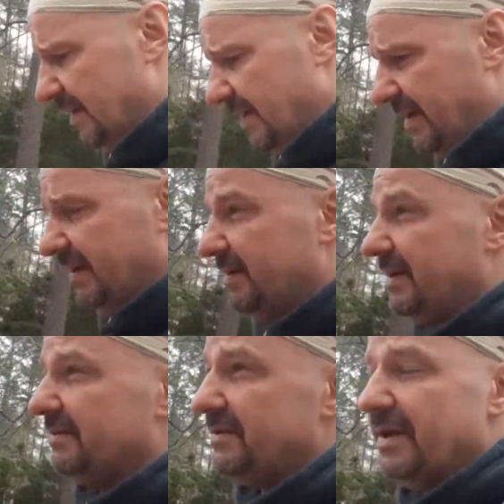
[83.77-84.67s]
And
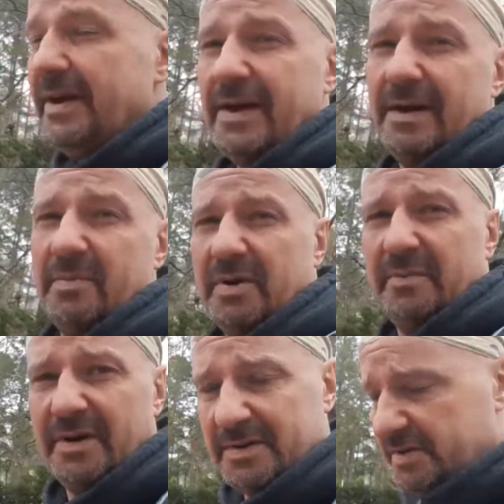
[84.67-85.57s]
yesterday I pretty
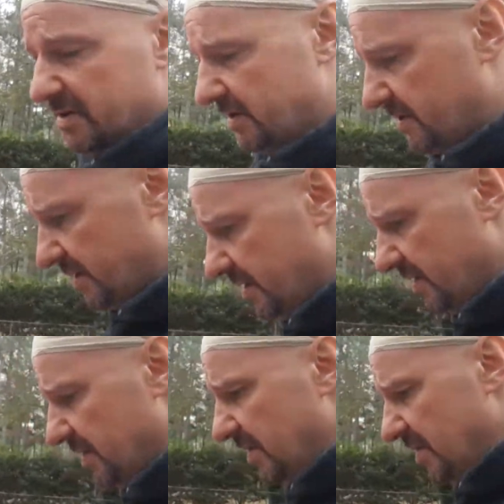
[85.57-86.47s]
much
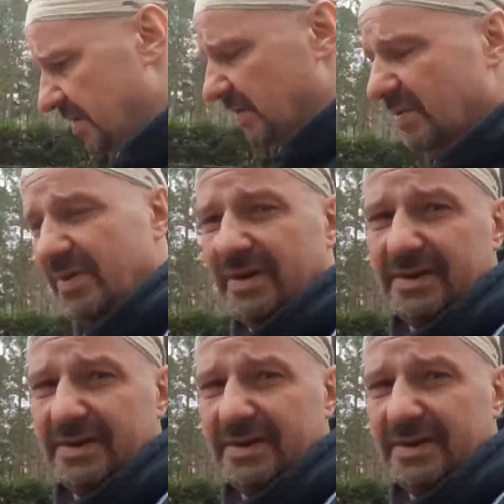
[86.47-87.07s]
wanted